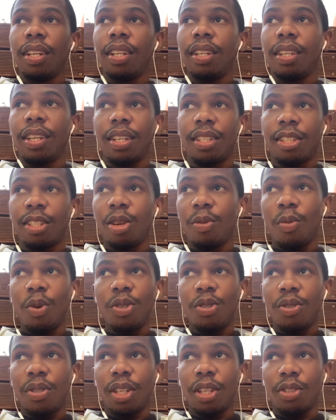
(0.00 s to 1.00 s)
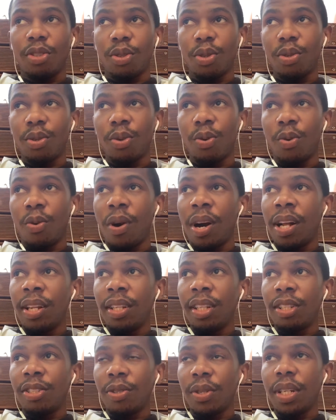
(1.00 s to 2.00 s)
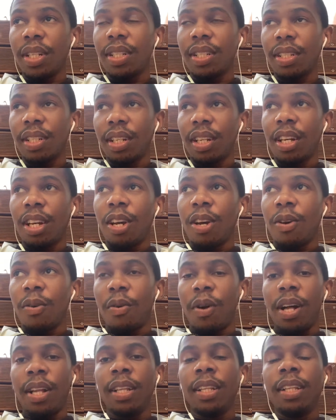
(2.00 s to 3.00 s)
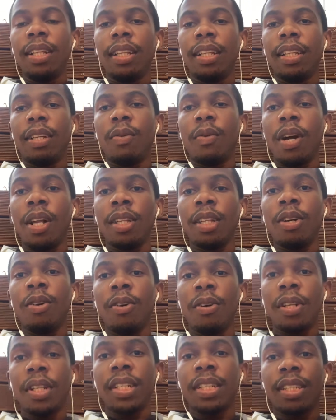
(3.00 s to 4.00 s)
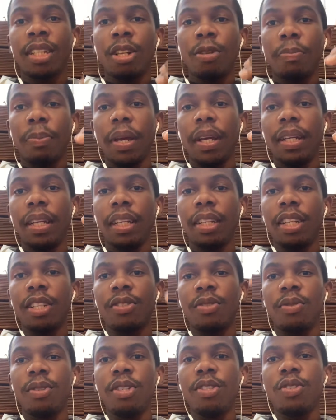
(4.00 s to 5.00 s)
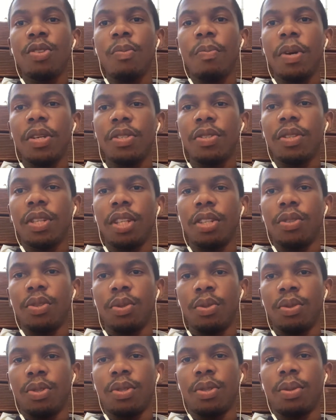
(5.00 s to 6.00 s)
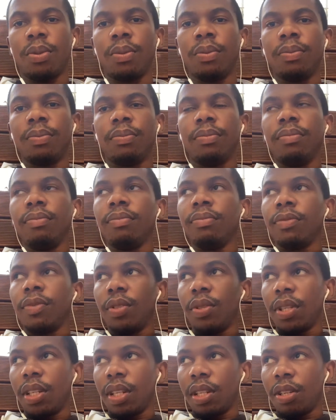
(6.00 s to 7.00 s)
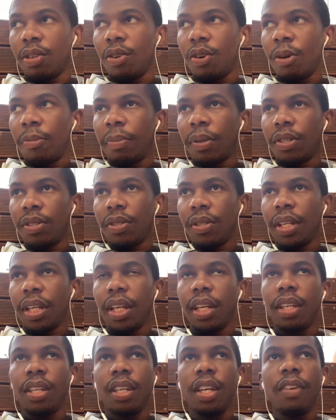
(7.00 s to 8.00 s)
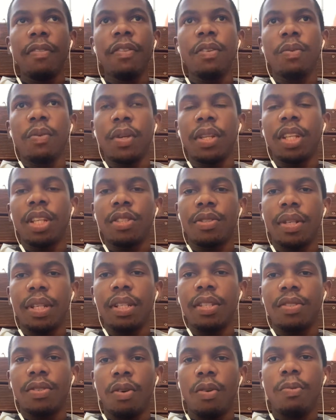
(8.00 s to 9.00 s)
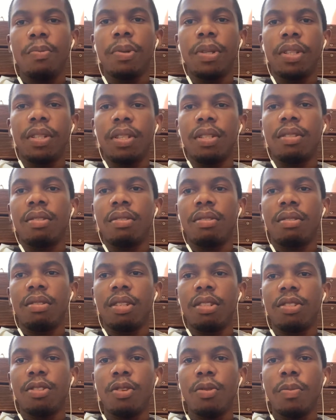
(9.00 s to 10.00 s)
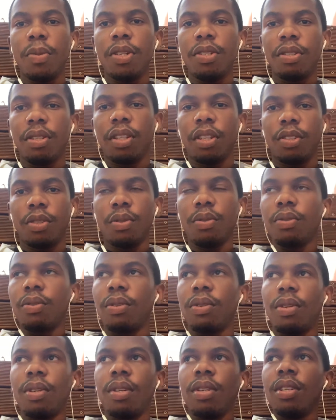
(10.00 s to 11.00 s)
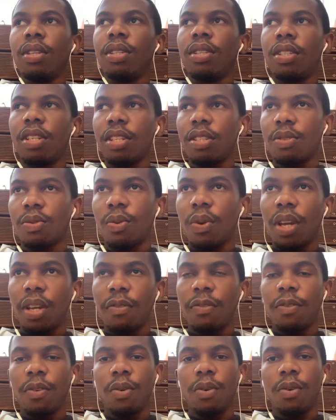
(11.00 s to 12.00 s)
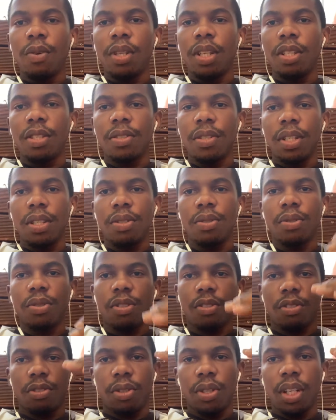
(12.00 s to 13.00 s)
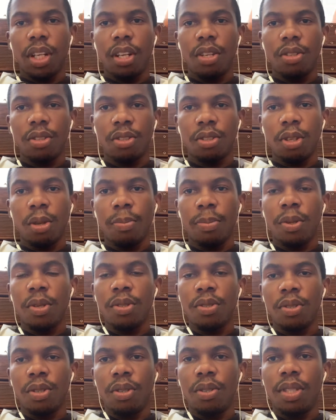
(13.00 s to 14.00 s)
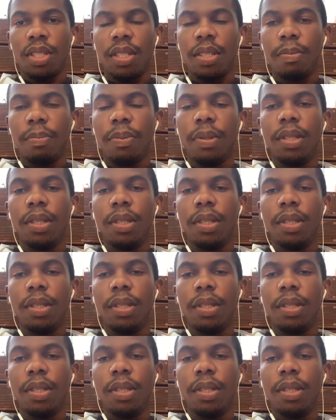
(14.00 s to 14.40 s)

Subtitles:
that's the most you can do while the trade, while the order is still pending. There's only so much you can do, so you can go about your day. Even when the trade is open, there's so much you can do. Just wait for the trade to trigger your stop loss or your TP.